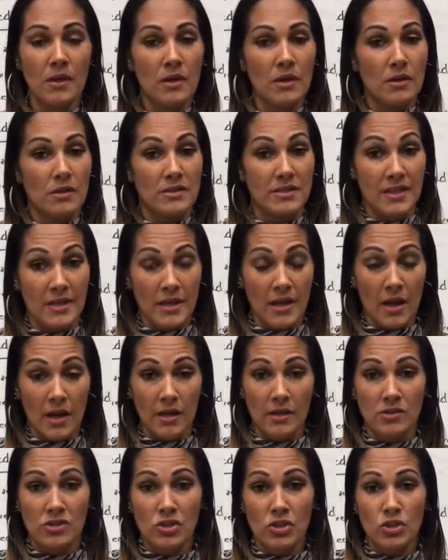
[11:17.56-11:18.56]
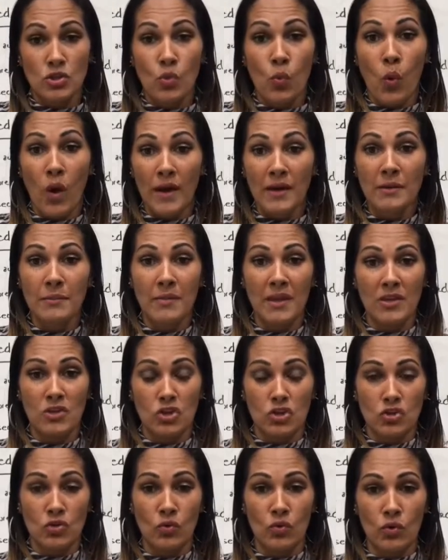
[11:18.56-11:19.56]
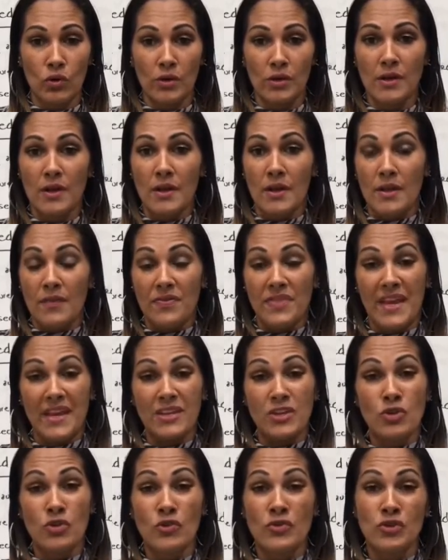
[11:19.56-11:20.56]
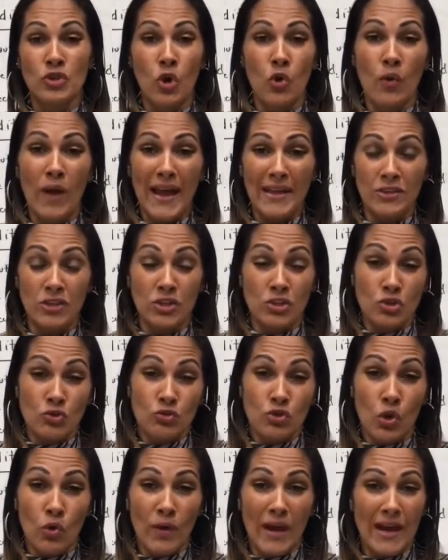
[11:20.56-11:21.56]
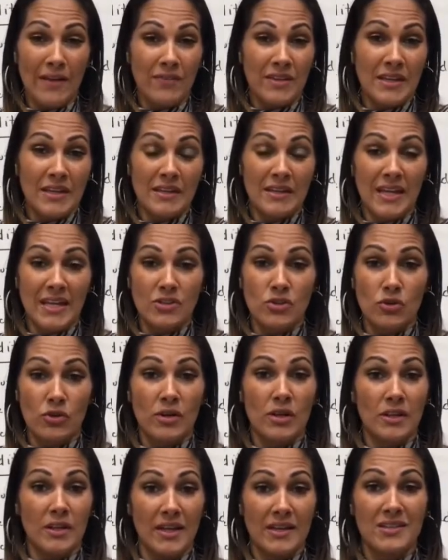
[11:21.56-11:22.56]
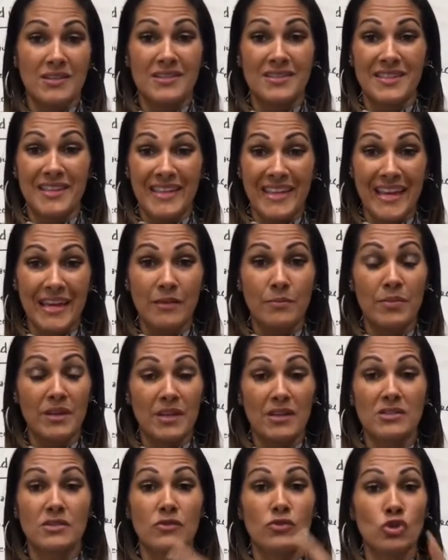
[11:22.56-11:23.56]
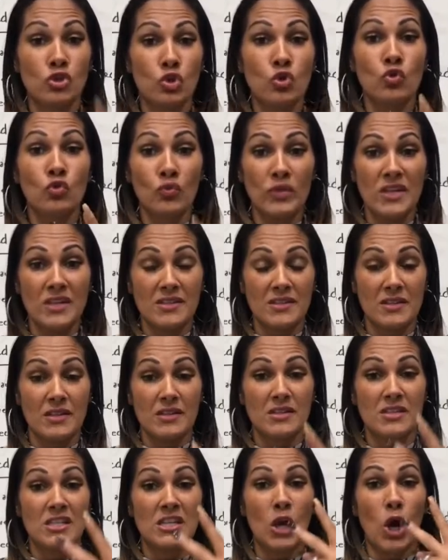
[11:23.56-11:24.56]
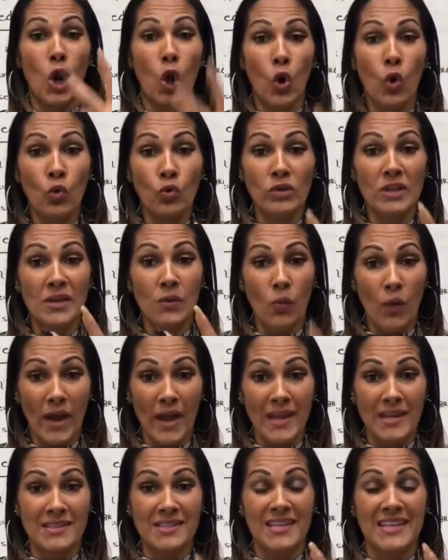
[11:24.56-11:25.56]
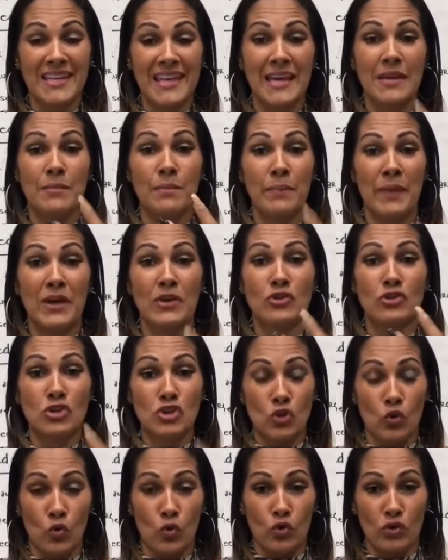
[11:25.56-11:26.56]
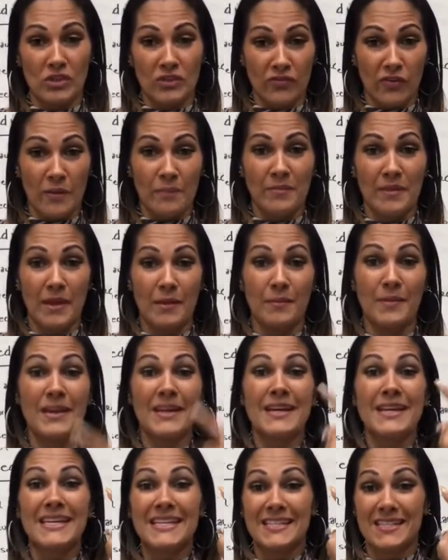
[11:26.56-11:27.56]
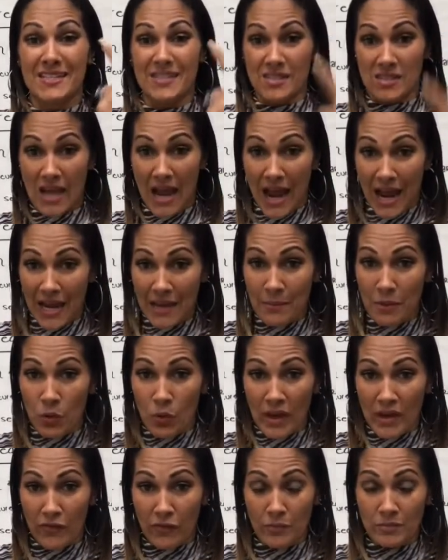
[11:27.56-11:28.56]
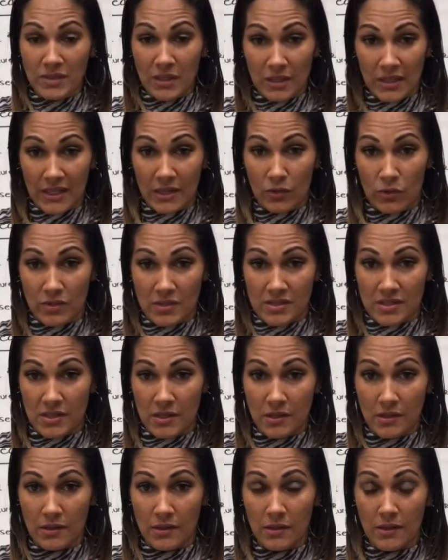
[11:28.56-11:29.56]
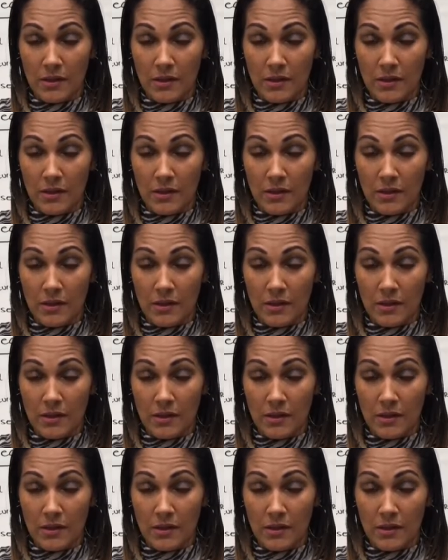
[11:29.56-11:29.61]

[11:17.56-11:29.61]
to none. So you want to make sure that you don't have any lates or collections, again, because of 2 reasons. The only way to get better scores from them is time away from delinquency